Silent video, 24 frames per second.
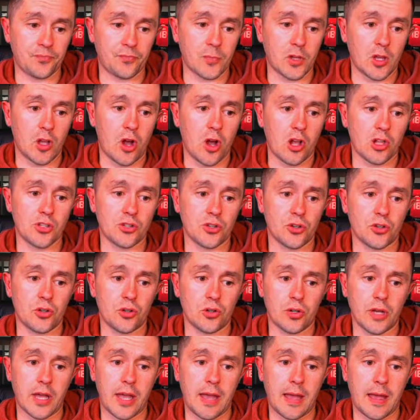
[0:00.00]

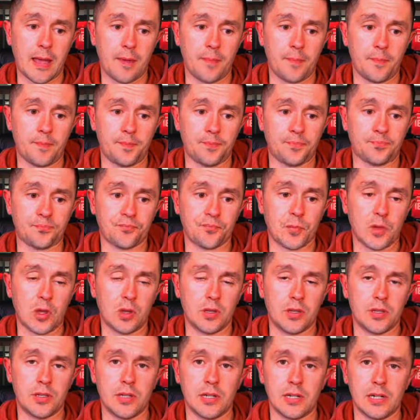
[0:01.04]
Also,
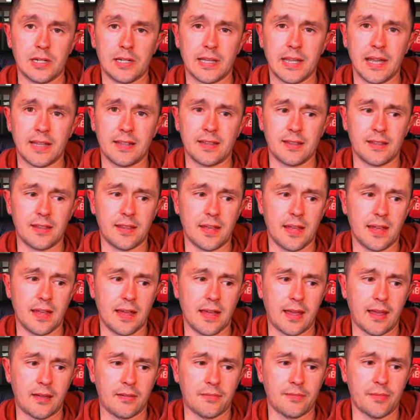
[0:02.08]
you'll get,
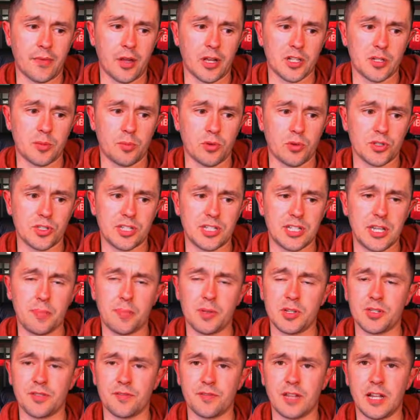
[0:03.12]
I suppose,
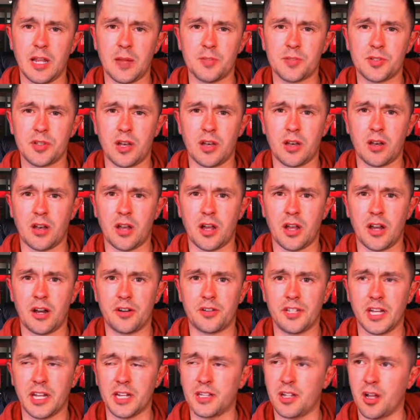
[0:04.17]
snippets of clips on our
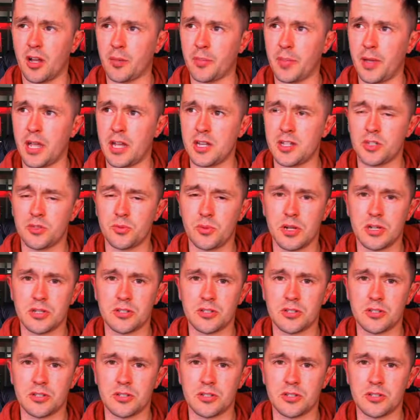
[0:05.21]
TikTok page as well.